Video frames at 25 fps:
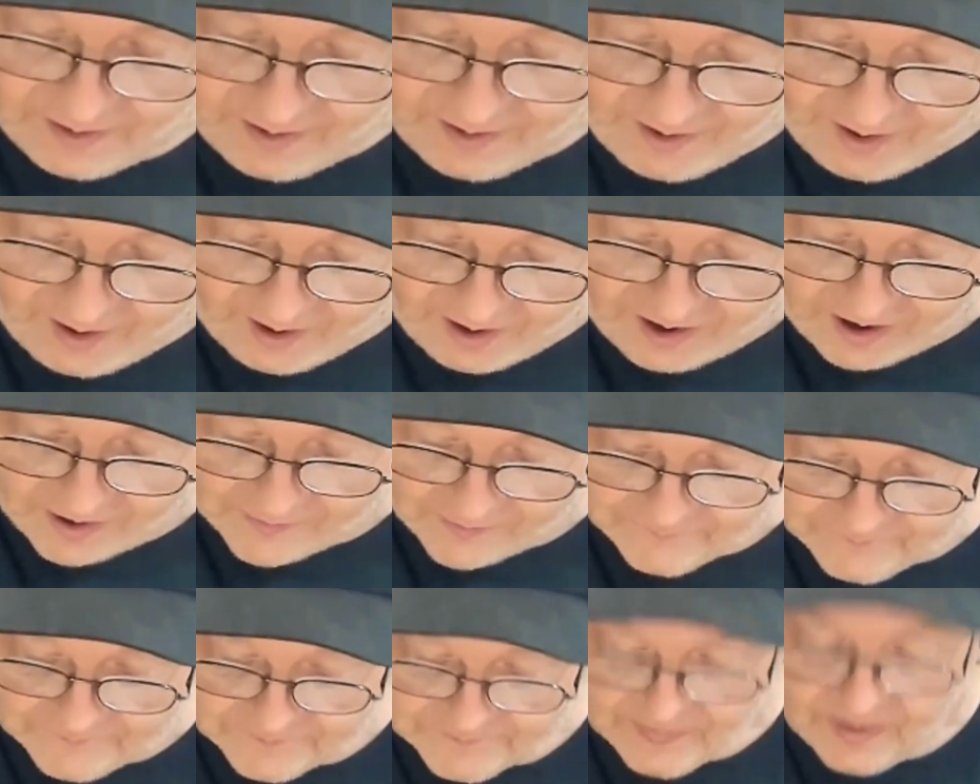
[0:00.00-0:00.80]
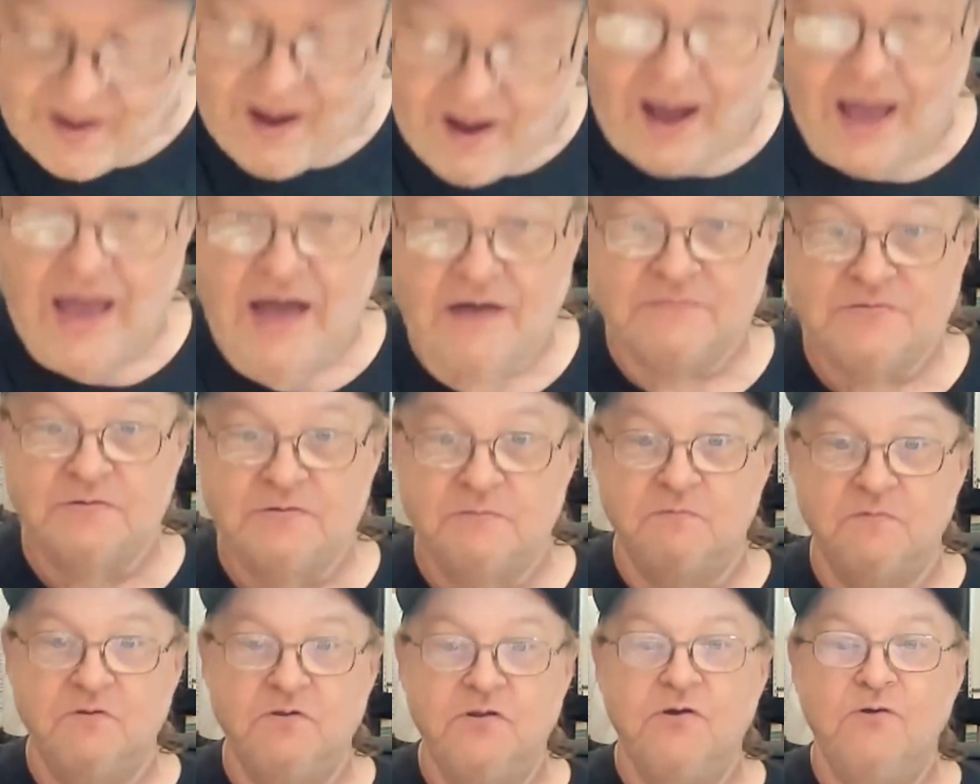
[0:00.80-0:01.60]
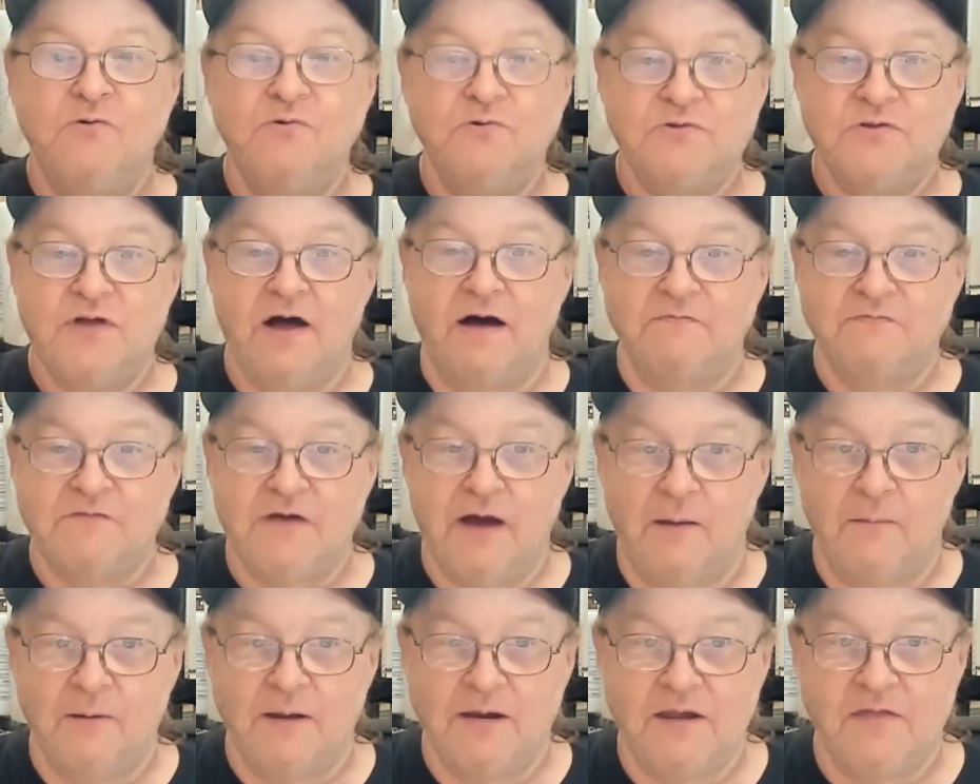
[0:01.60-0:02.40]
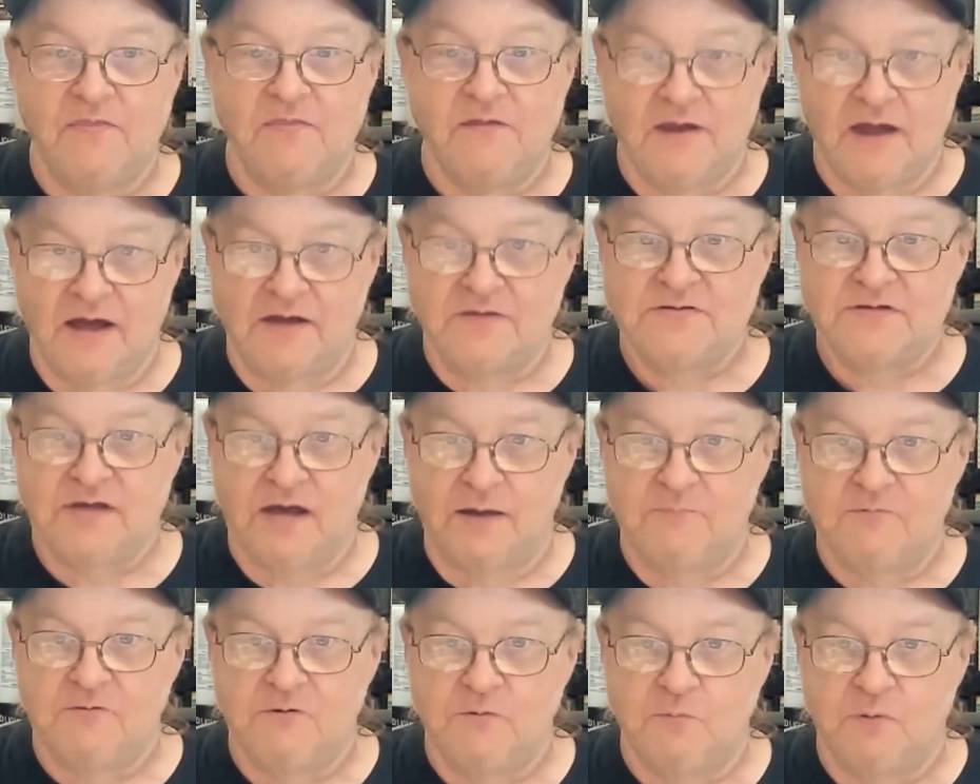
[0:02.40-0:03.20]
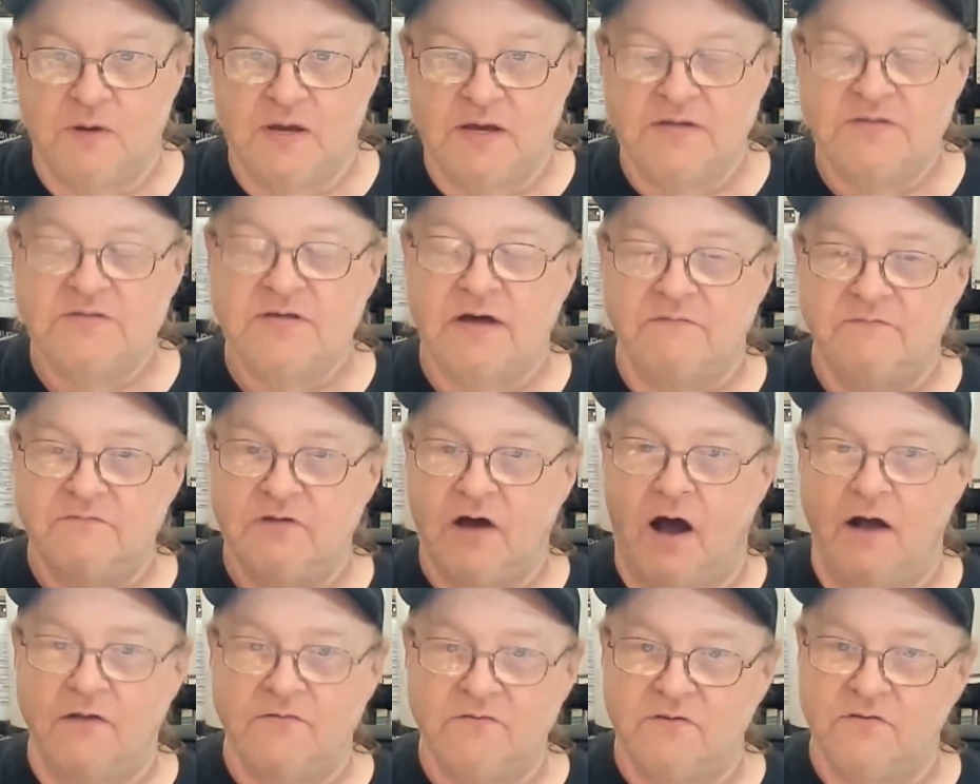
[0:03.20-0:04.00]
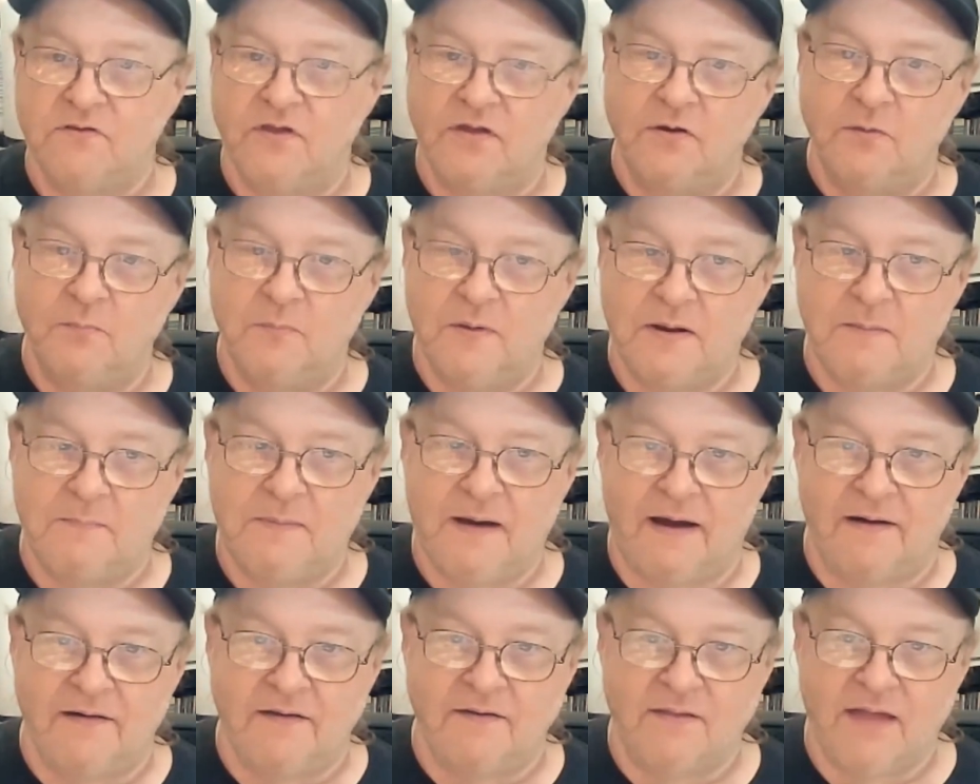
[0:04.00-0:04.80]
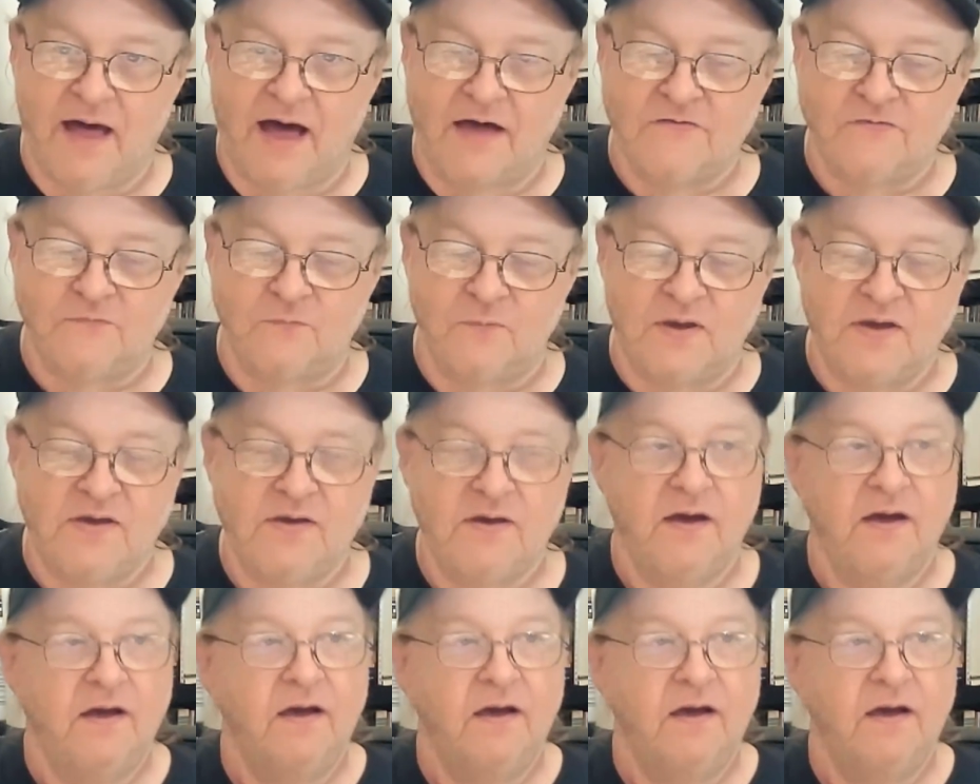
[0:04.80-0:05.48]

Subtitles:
I have some new stuff coming in the next couple of weeks. I've talked a little bit about it last week.